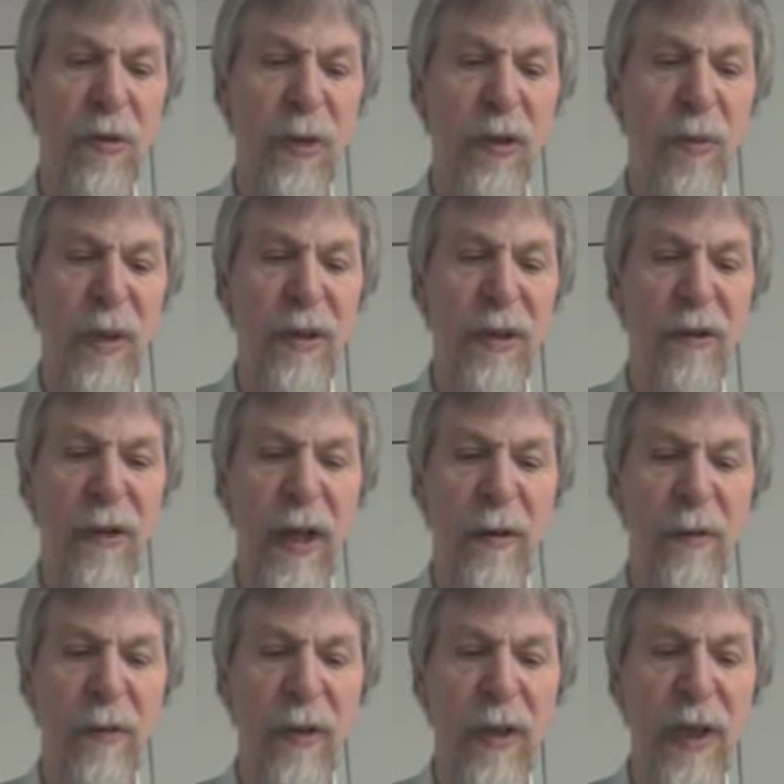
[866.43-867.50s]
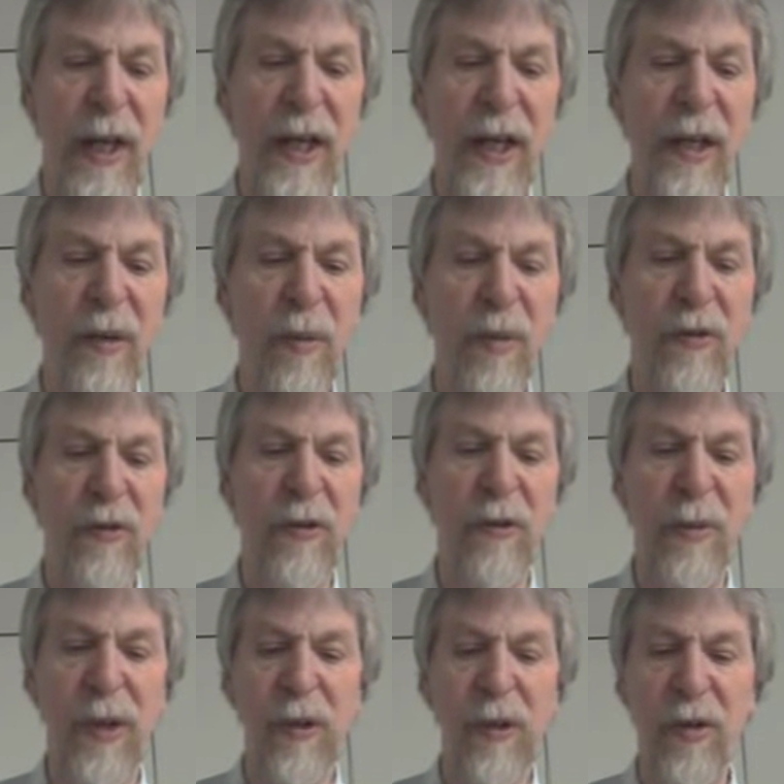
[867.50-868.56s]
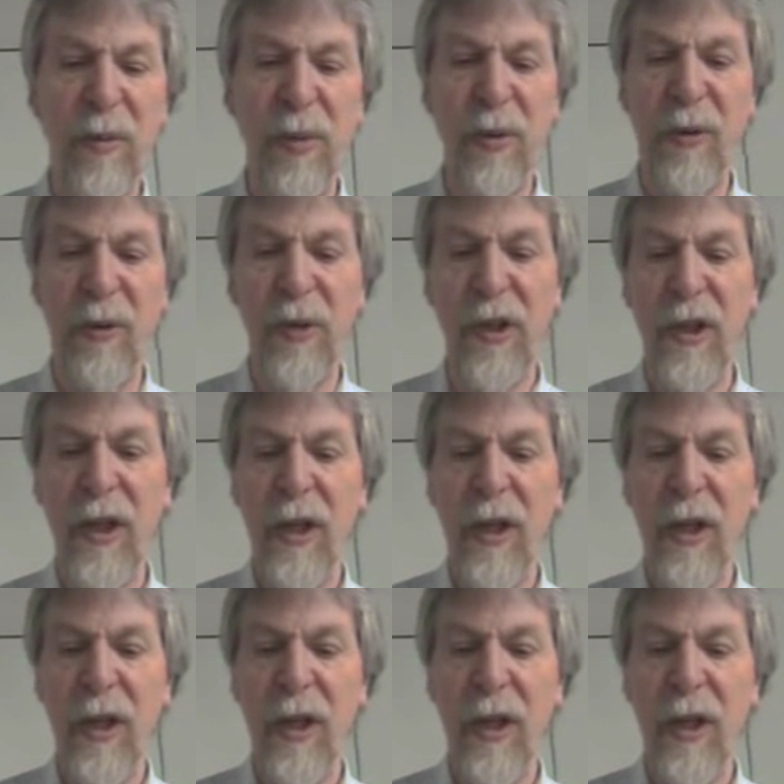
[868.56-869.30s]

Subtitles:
which means you have a client, which is one computer,